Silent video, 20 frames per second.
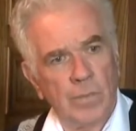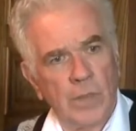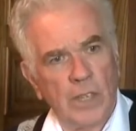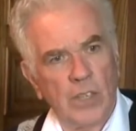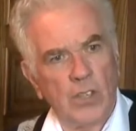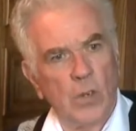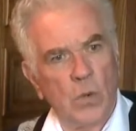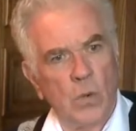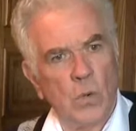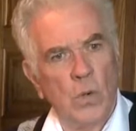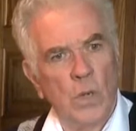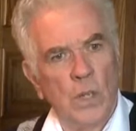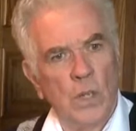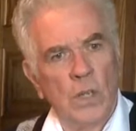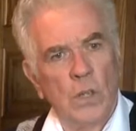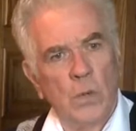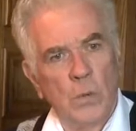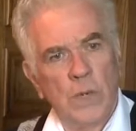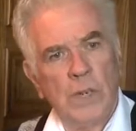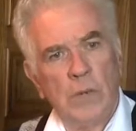So
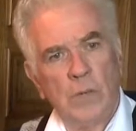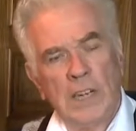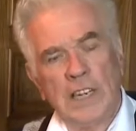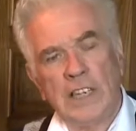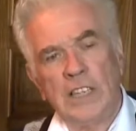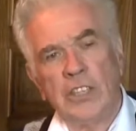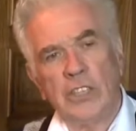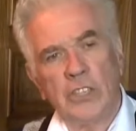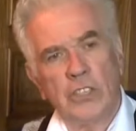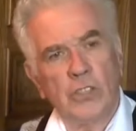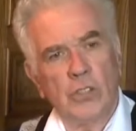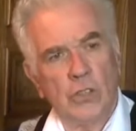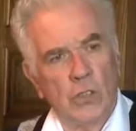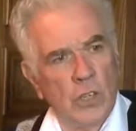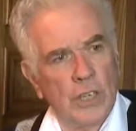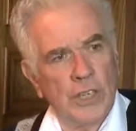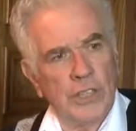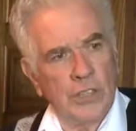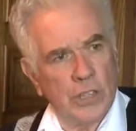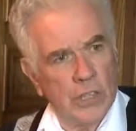we really
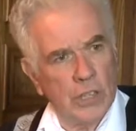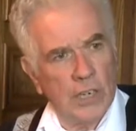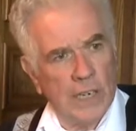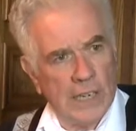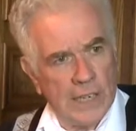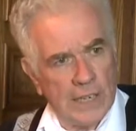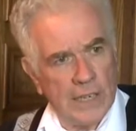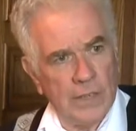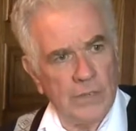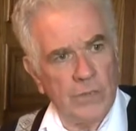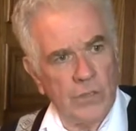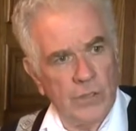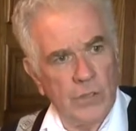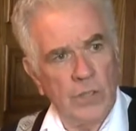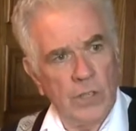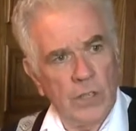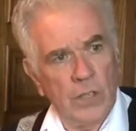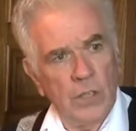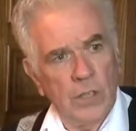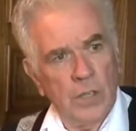destroyed their lives
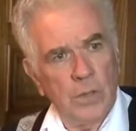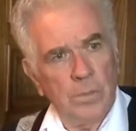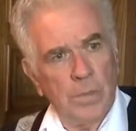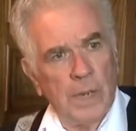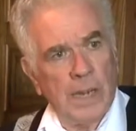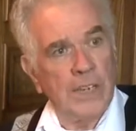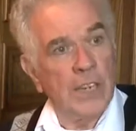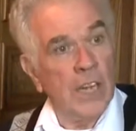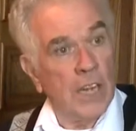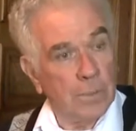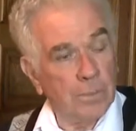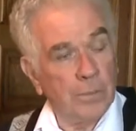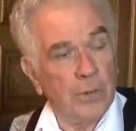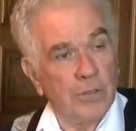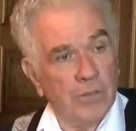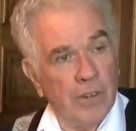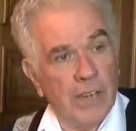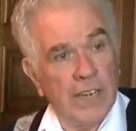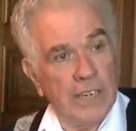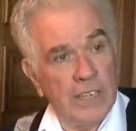by not
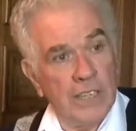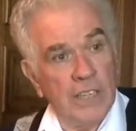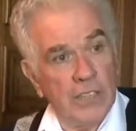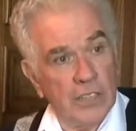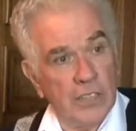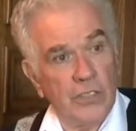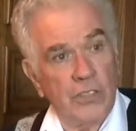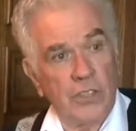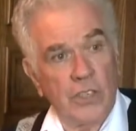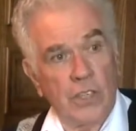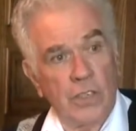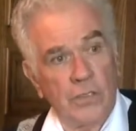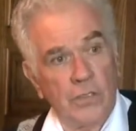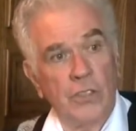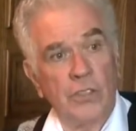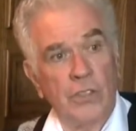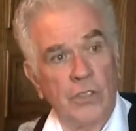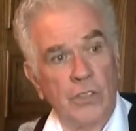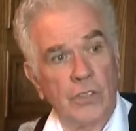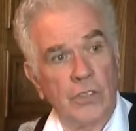providing the
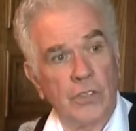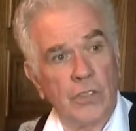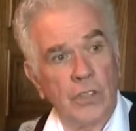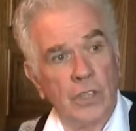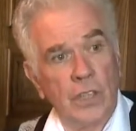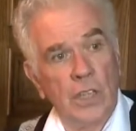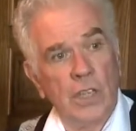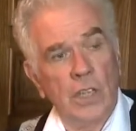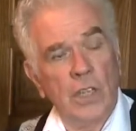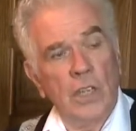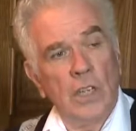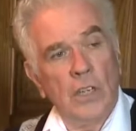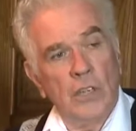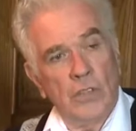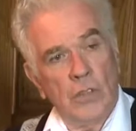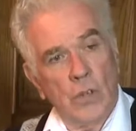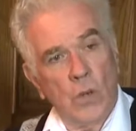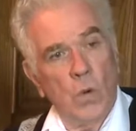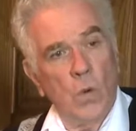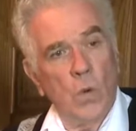services.
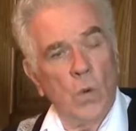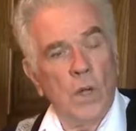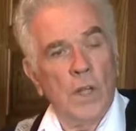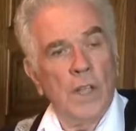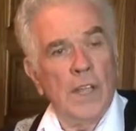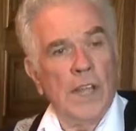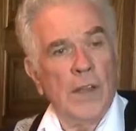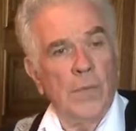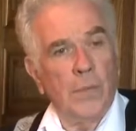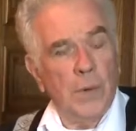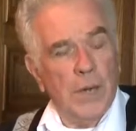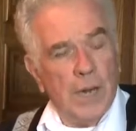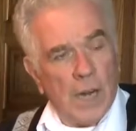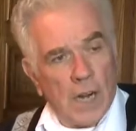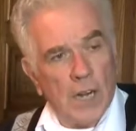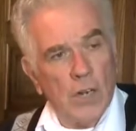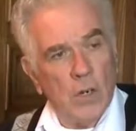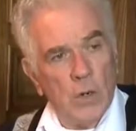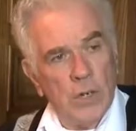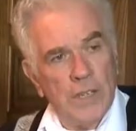So if we
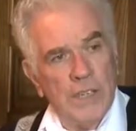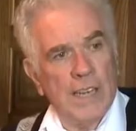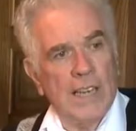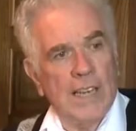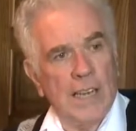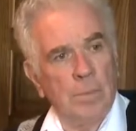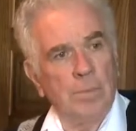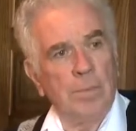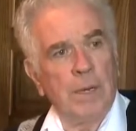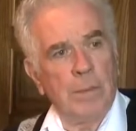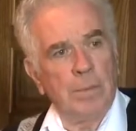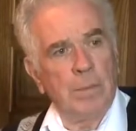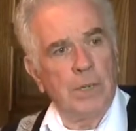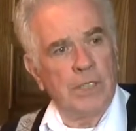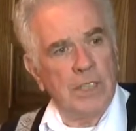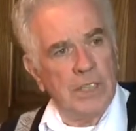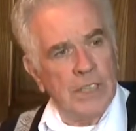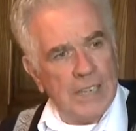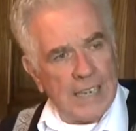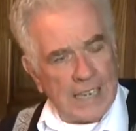are going to help people
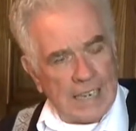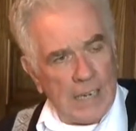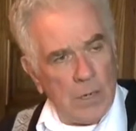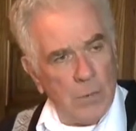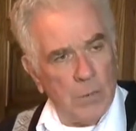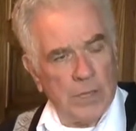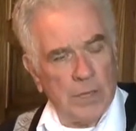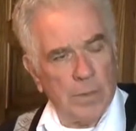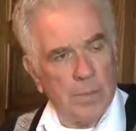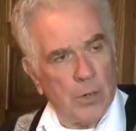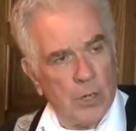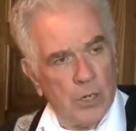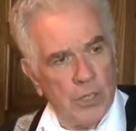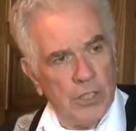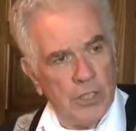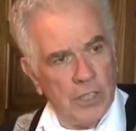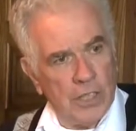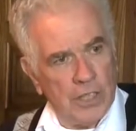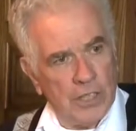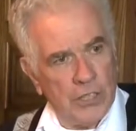to deal with the
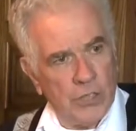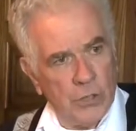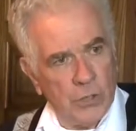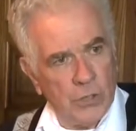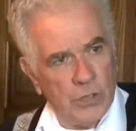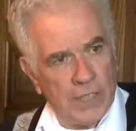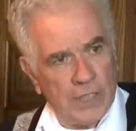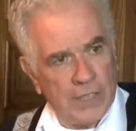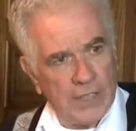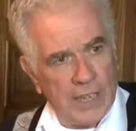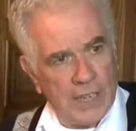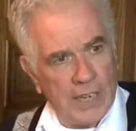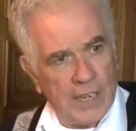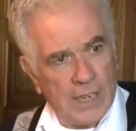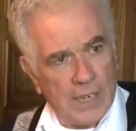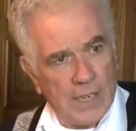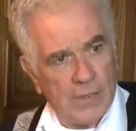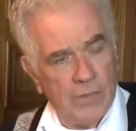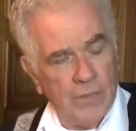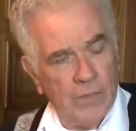personal issues that they
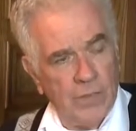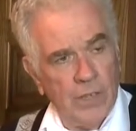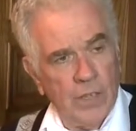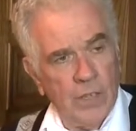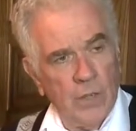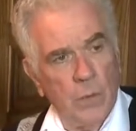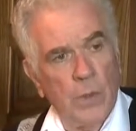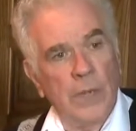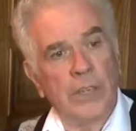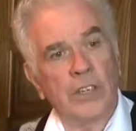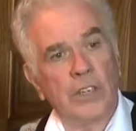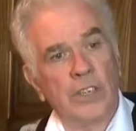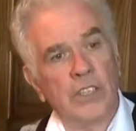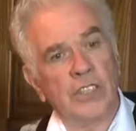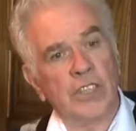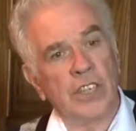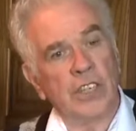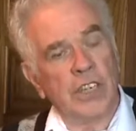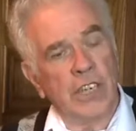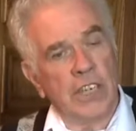have, whether
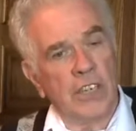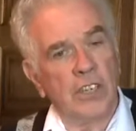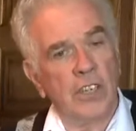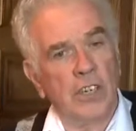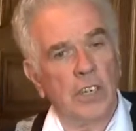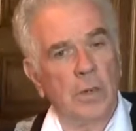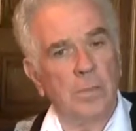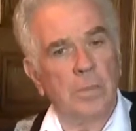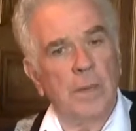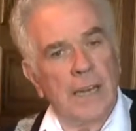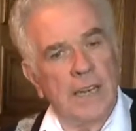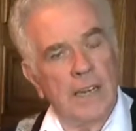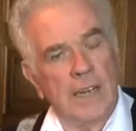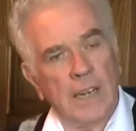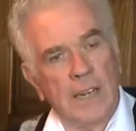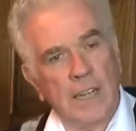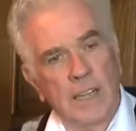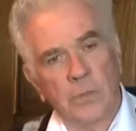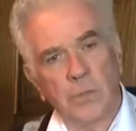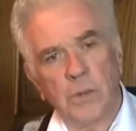it's addiction or mental
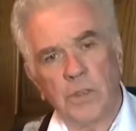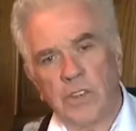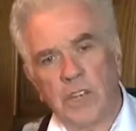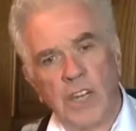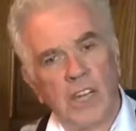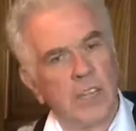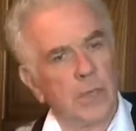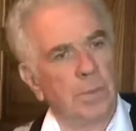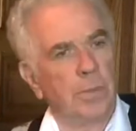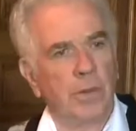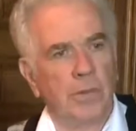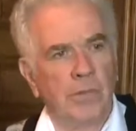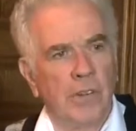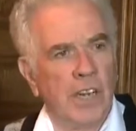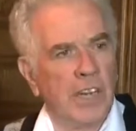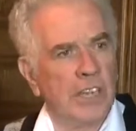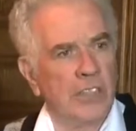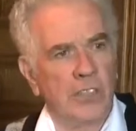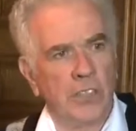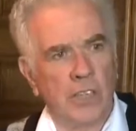health, we've got to
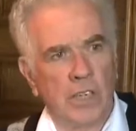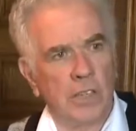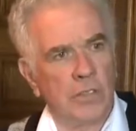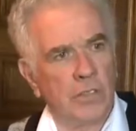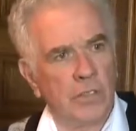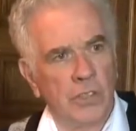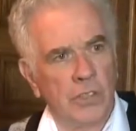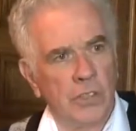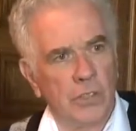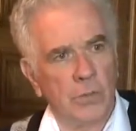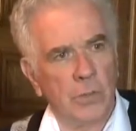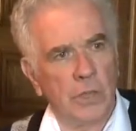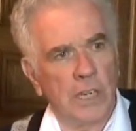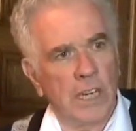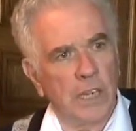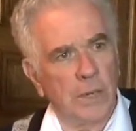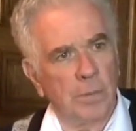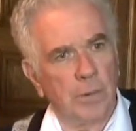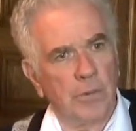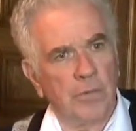provide services. We've
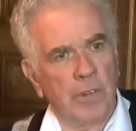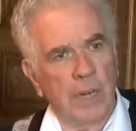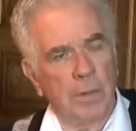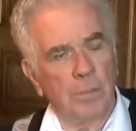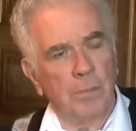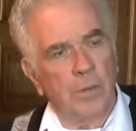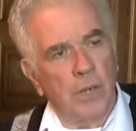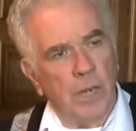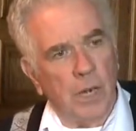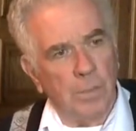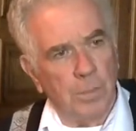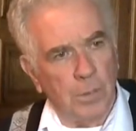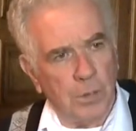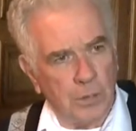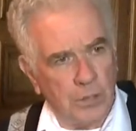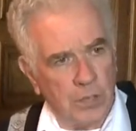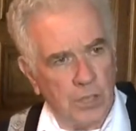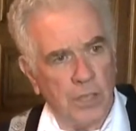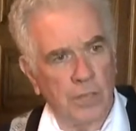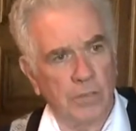got to provide proper
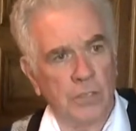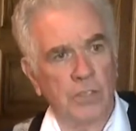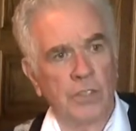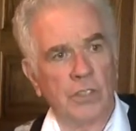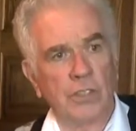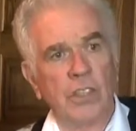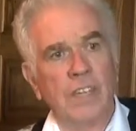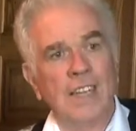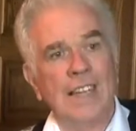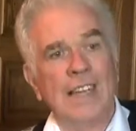services.